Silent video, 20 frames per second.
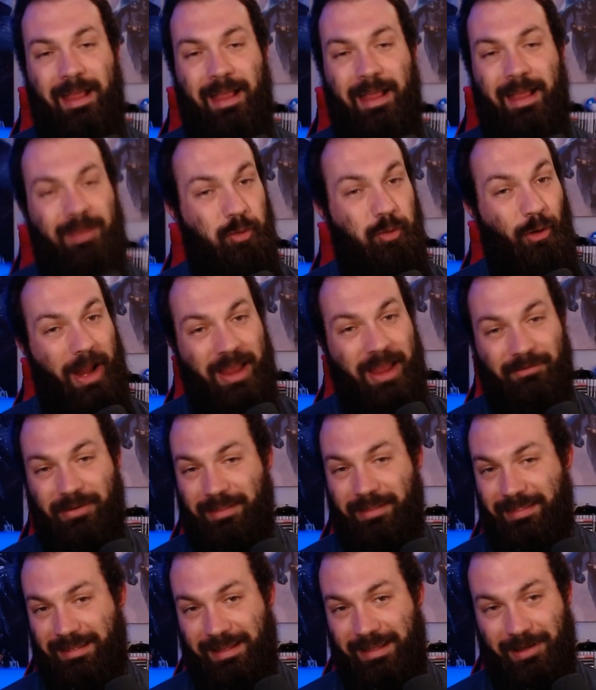Reva
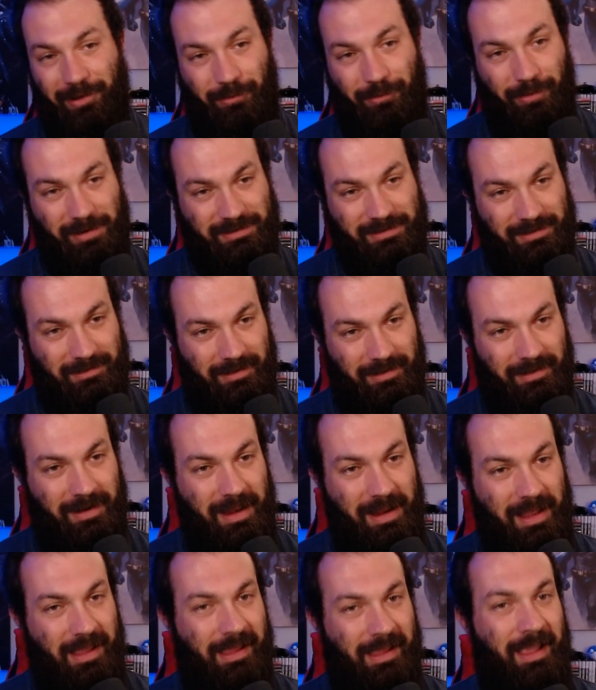the Inquisitor
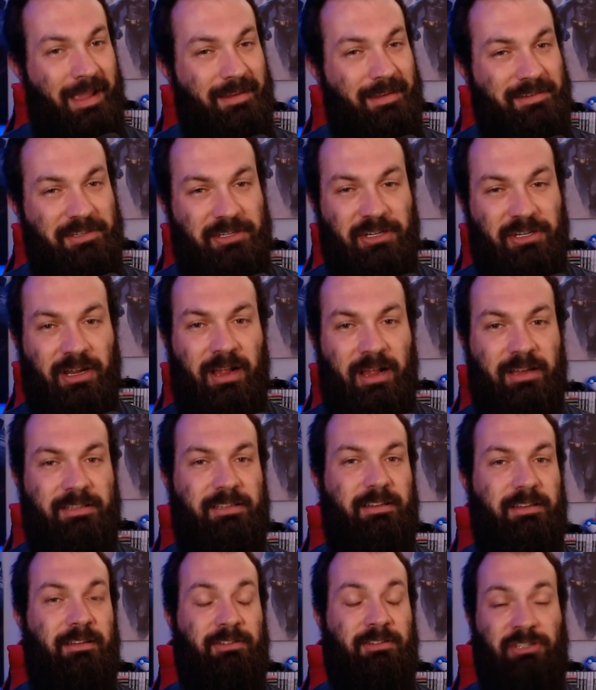is
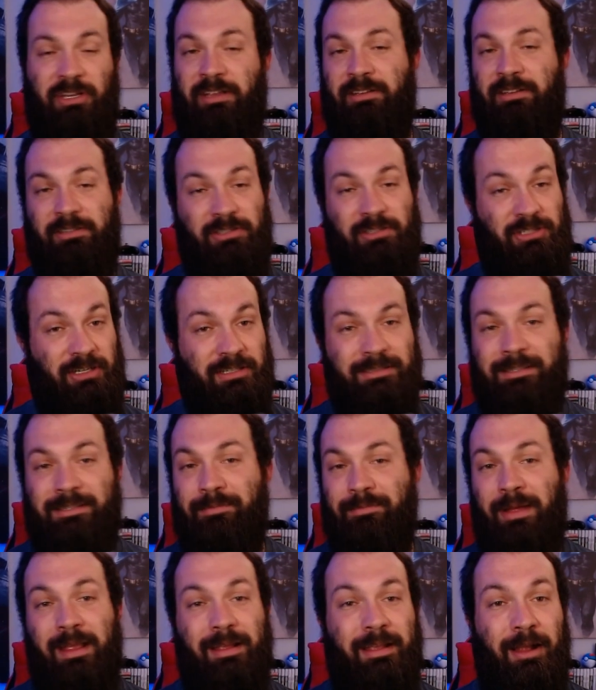just she's the
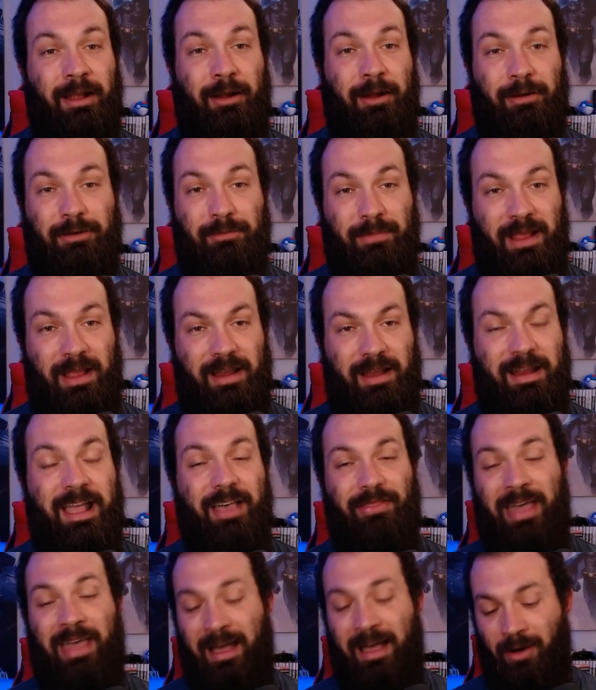main character, man.
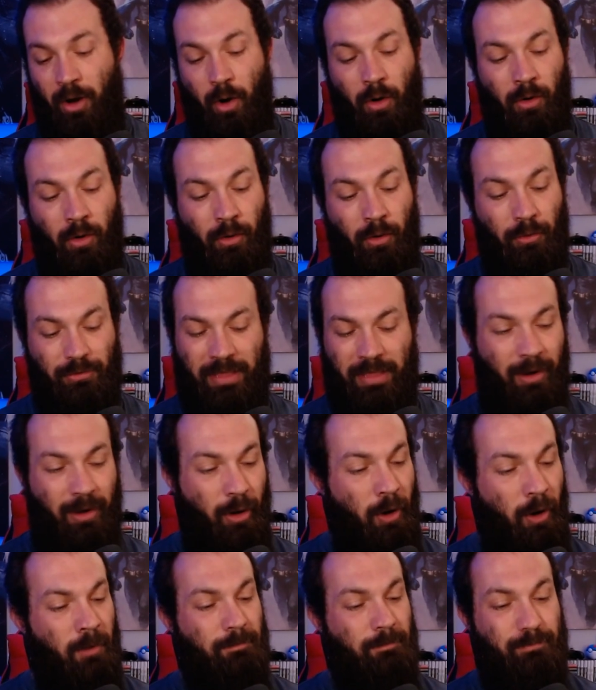That
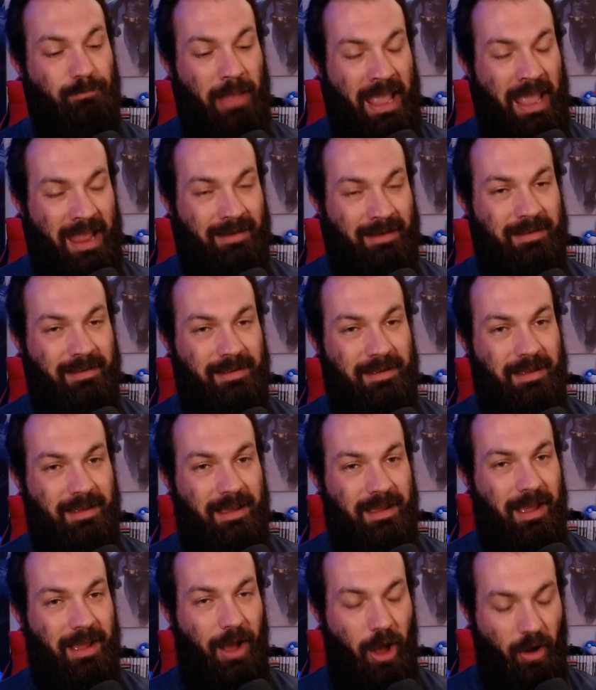whole bit
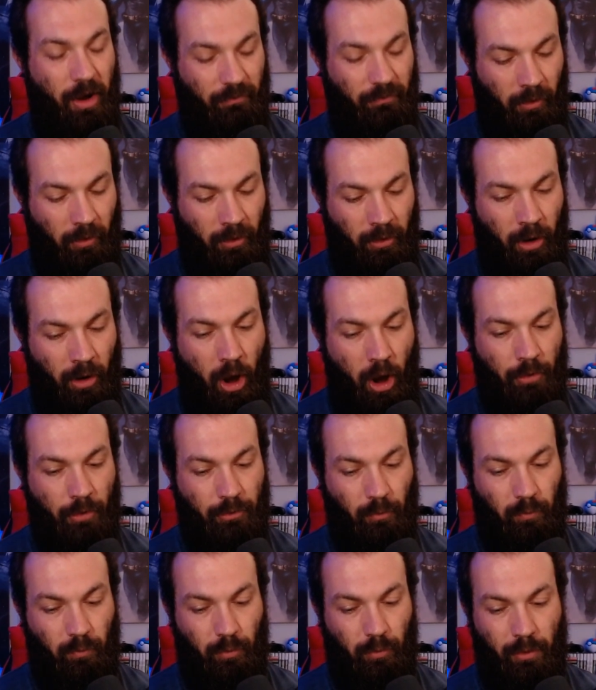of her on
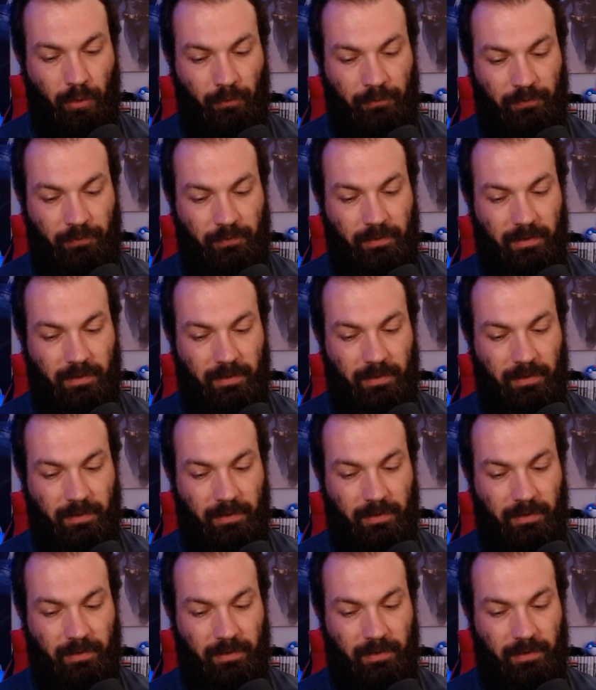the roof,